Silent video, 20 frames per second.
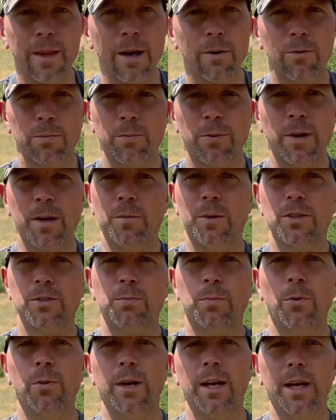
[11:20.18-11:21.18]
pretty much
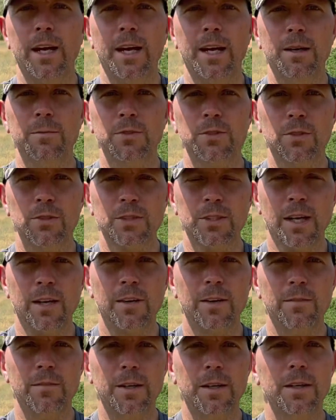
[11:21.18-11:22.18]
point of aim, so center
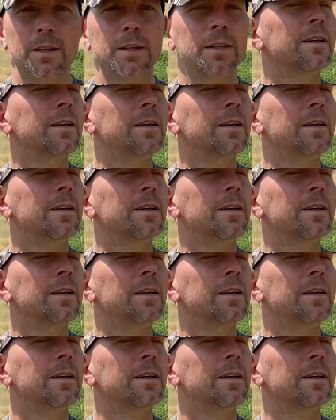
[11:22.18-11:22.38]
of the